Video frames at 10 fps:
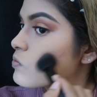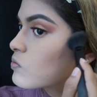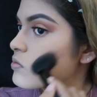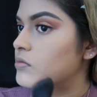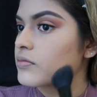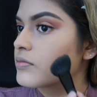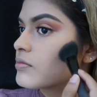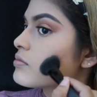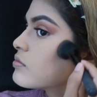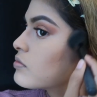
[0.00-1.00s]

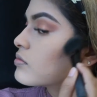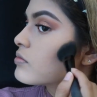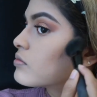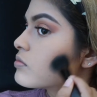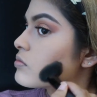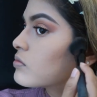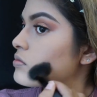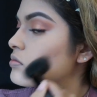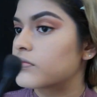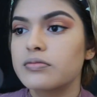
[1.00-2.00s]

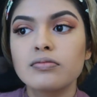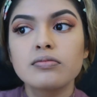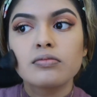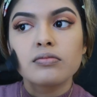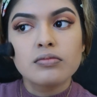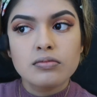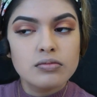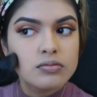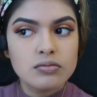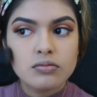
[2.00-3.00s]

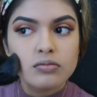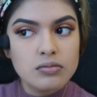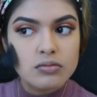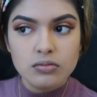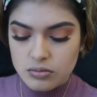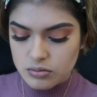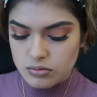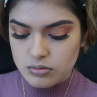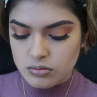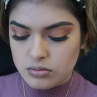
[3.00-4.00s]

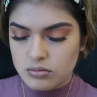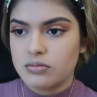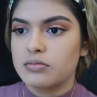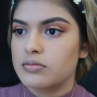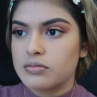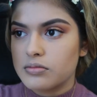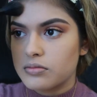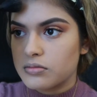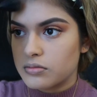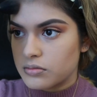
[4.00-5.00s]

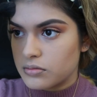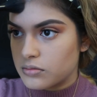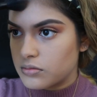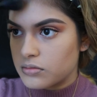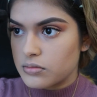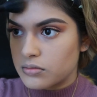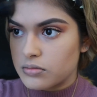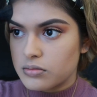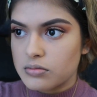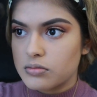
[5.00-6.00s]

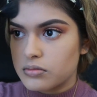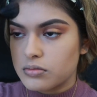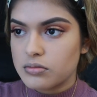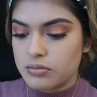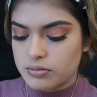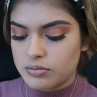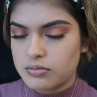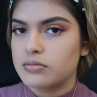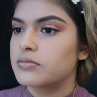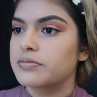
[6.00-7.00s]

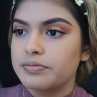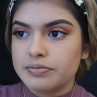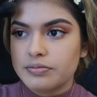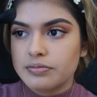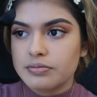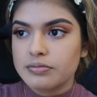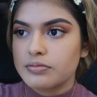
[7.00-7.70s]
No one is speaking in this clip.